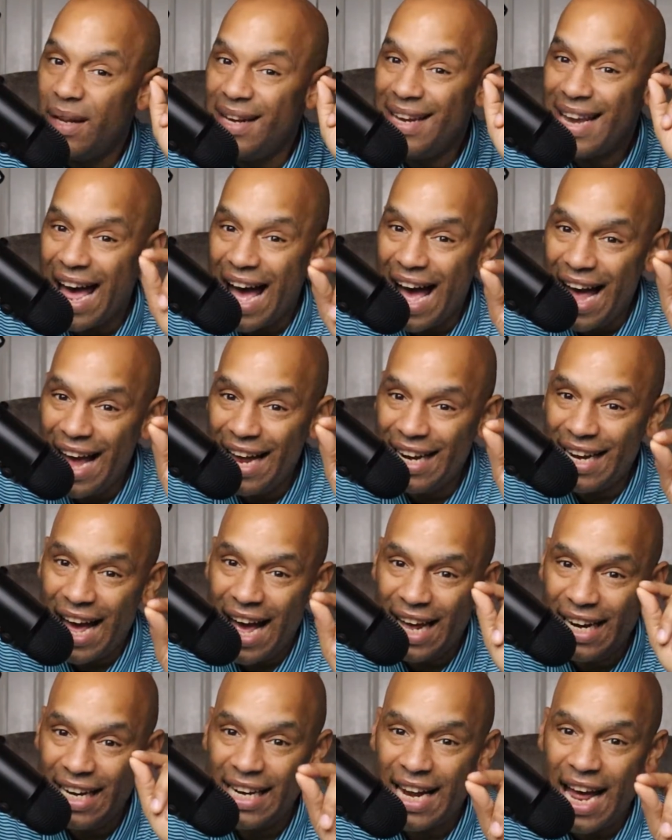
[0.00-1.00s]

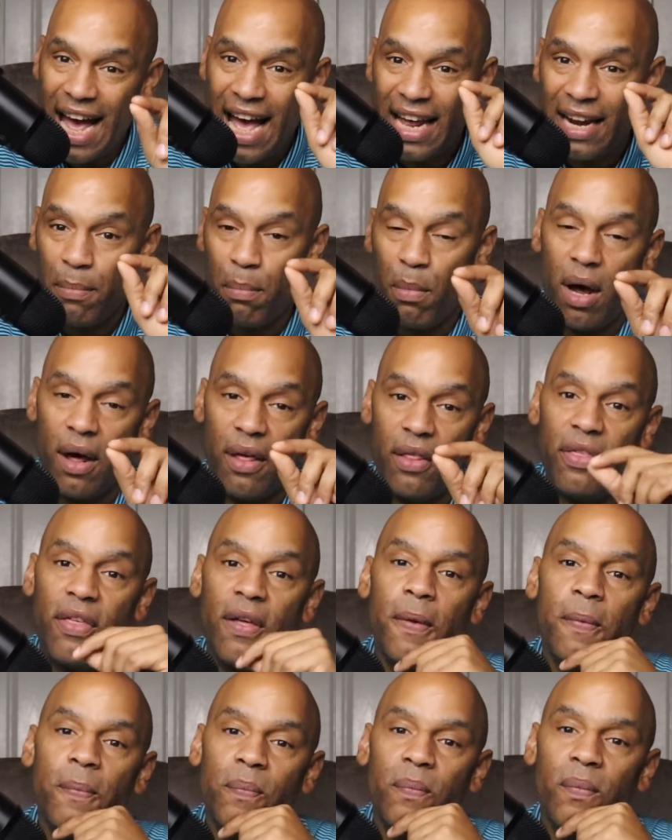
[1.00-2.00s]
$9.99 a month.
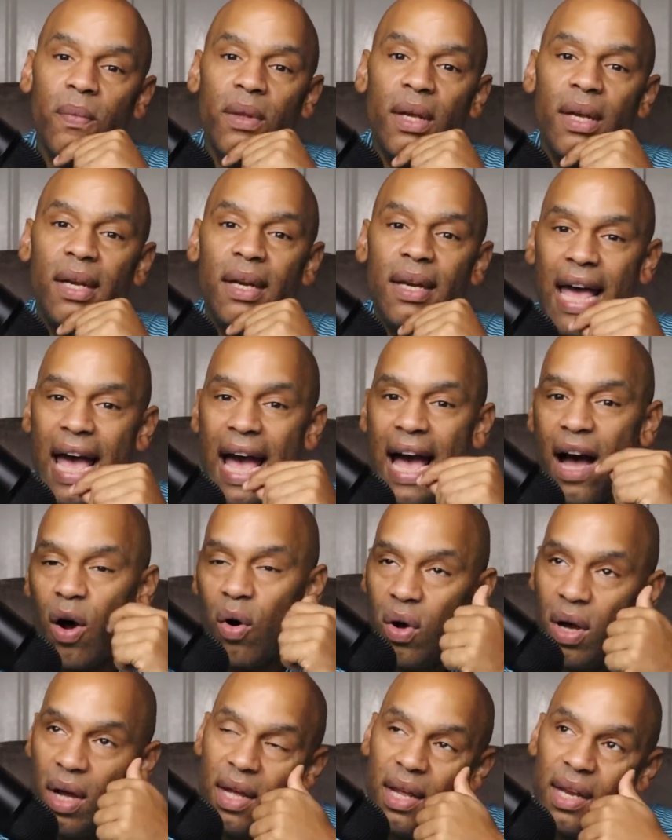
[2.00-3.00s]

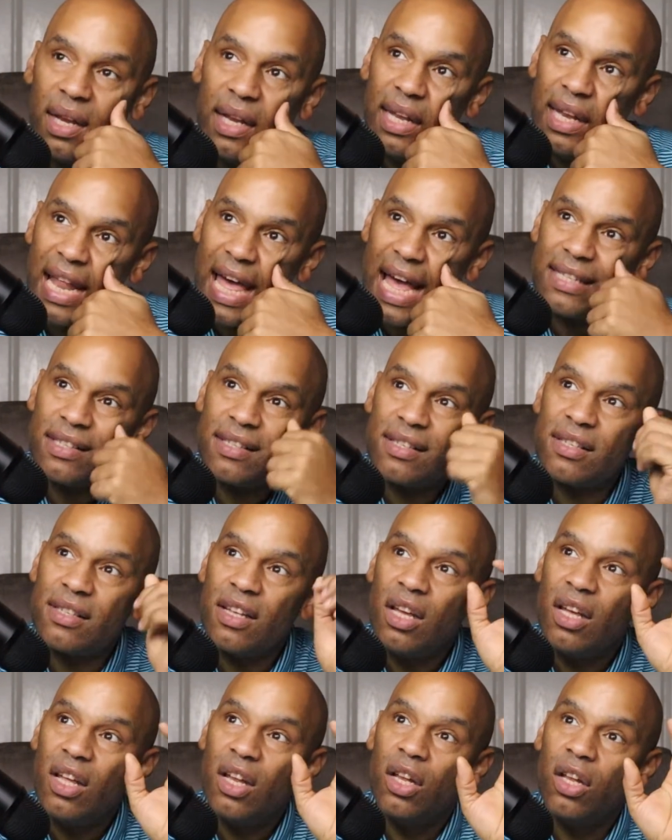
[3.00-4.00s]
Now,
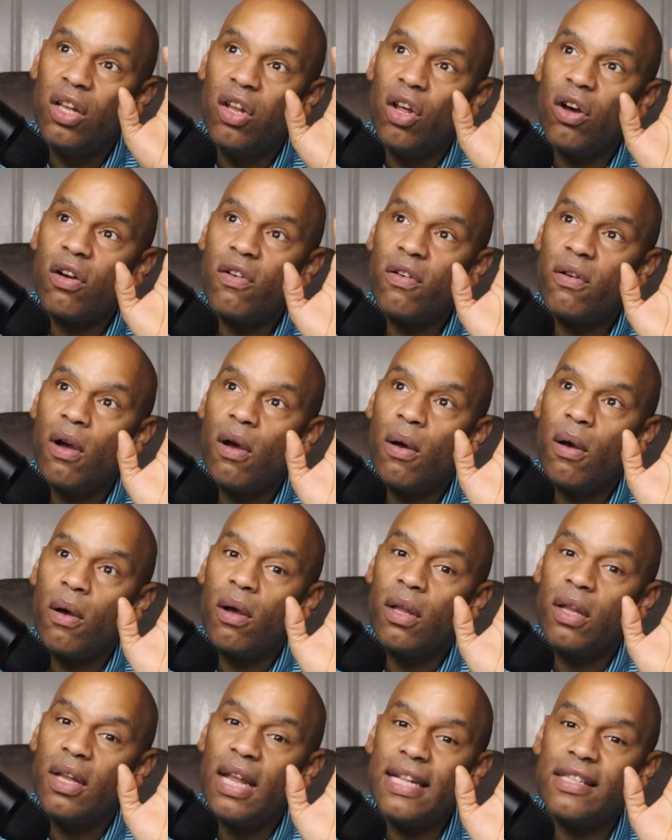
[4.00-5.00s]
let's
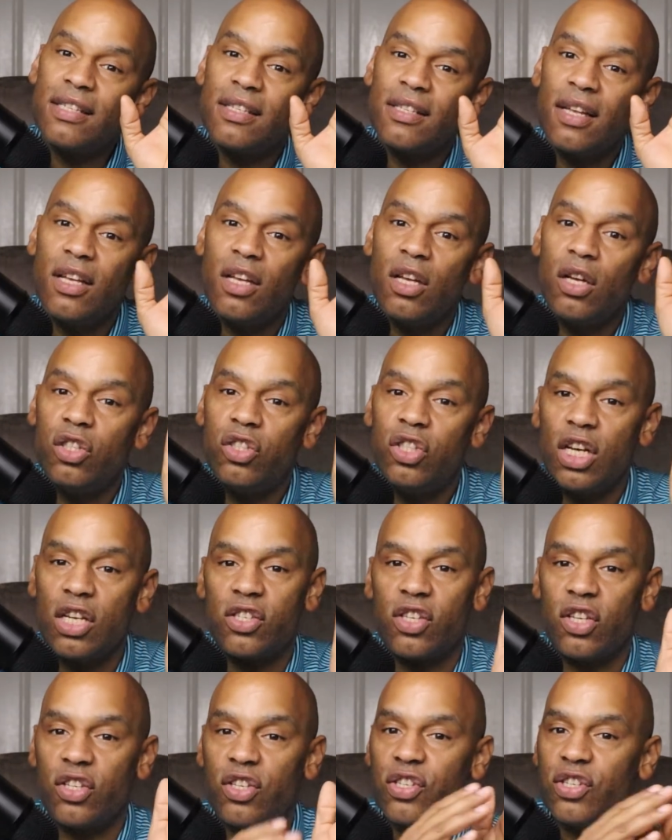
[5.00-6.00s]
just
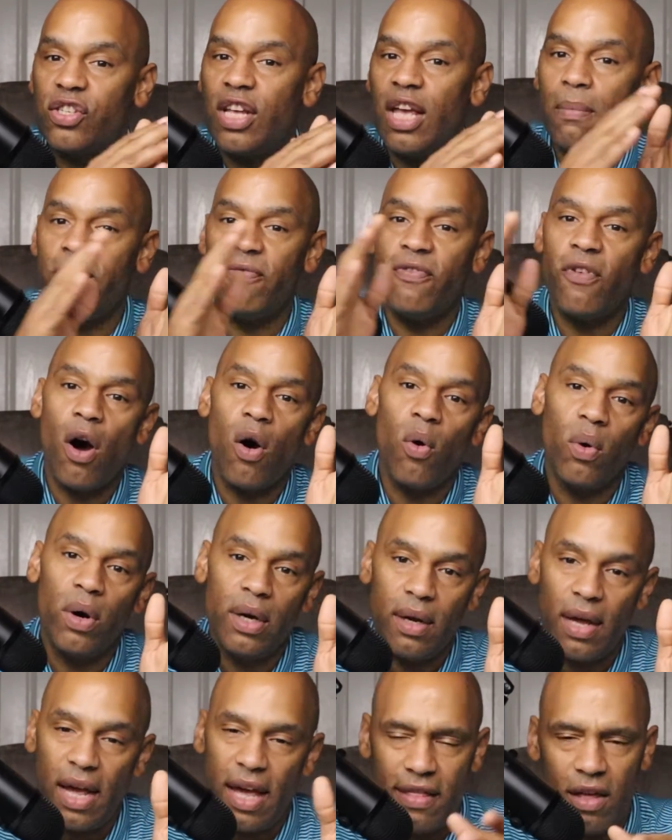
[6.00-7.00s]
skip
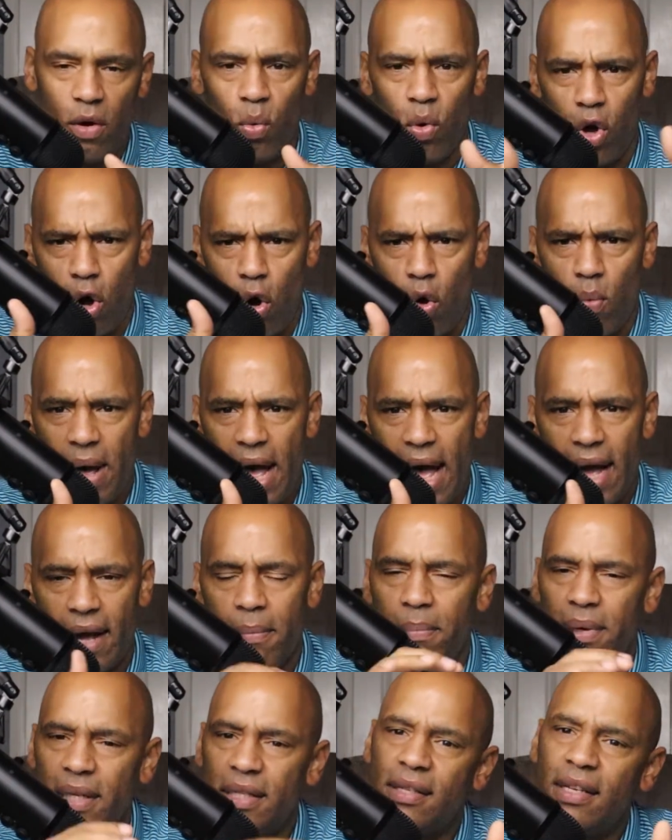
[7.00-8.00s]
forward and then we'll go
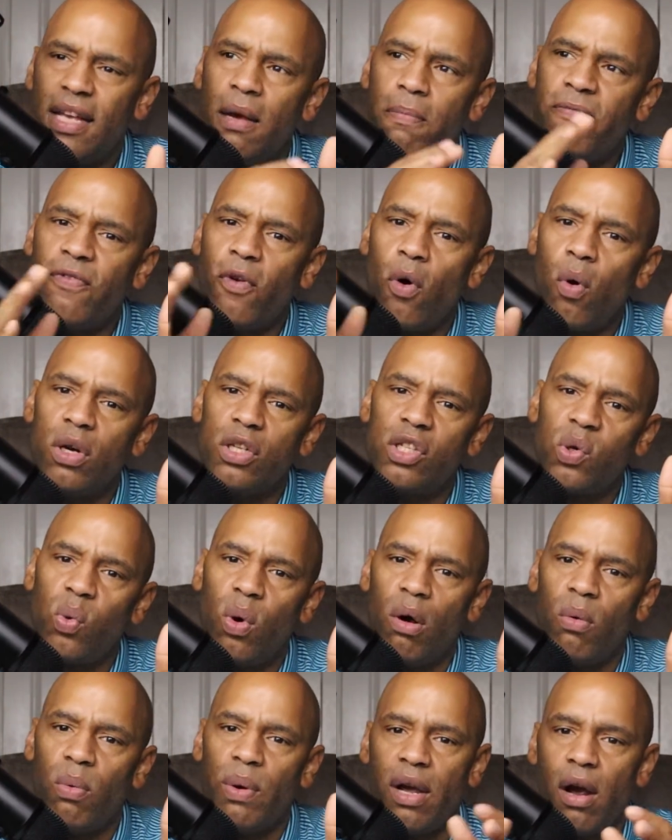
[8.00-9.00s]
back, but skip forward to
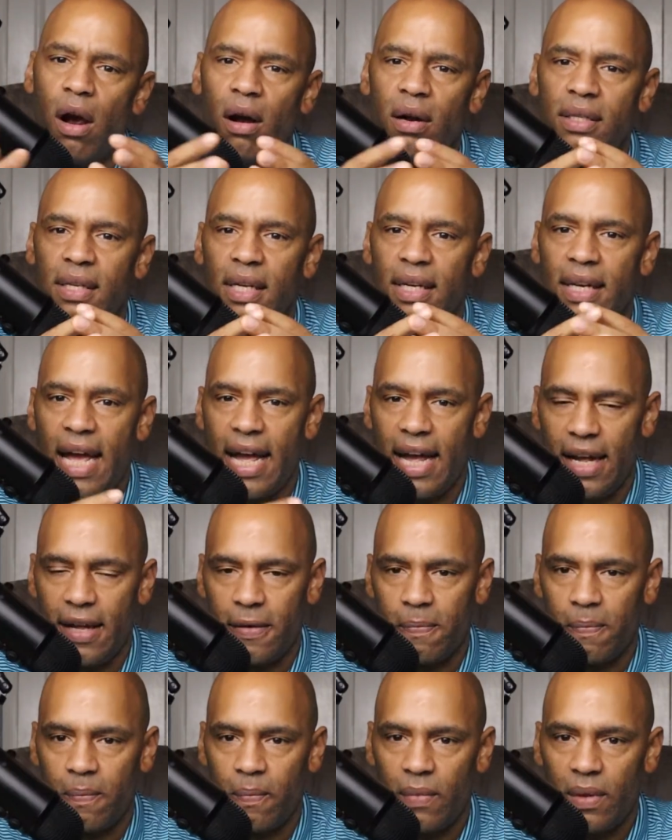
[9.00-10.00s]
where we are
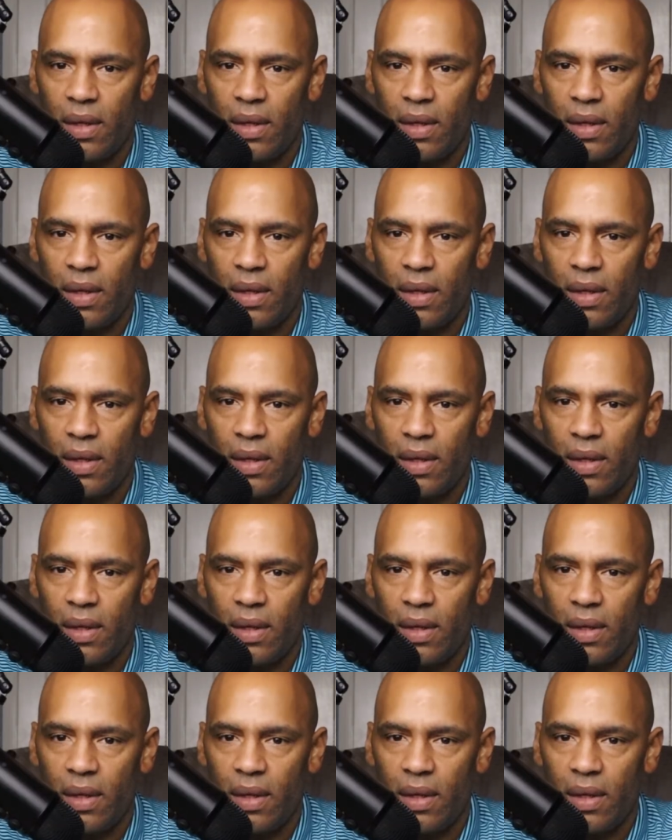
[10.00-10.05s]
today.